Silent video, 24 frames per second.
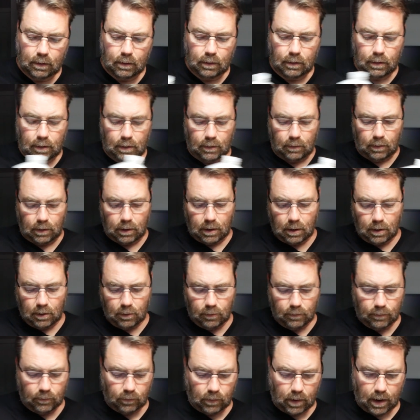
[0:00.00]
There we
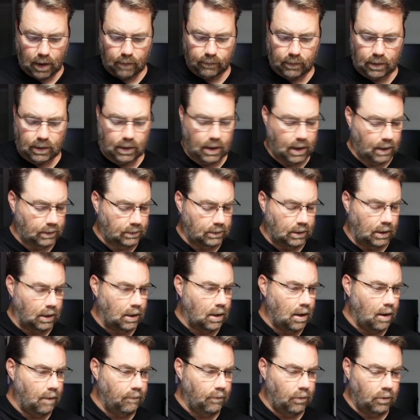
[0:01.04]
go. We have it nice and
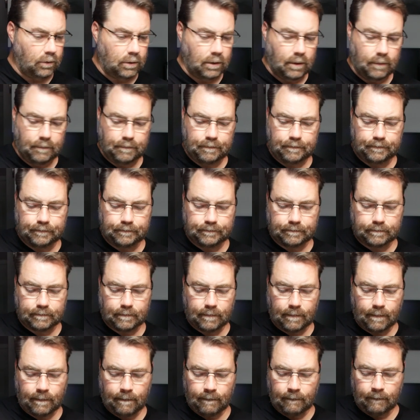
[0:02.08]
covered.
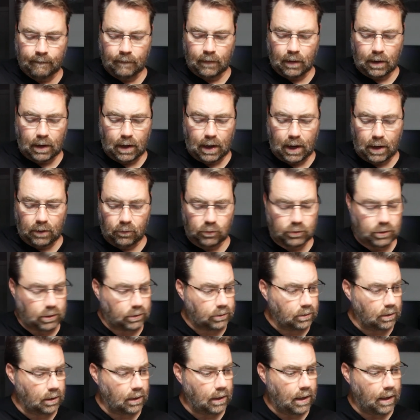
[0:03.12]
And we're just
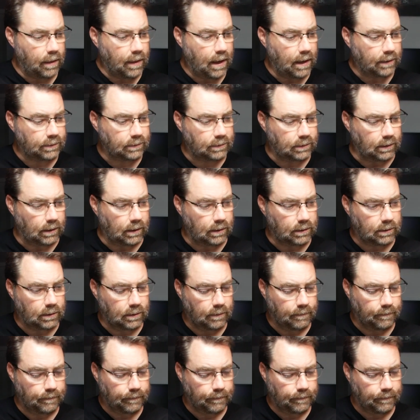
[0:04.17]
going to let that sit.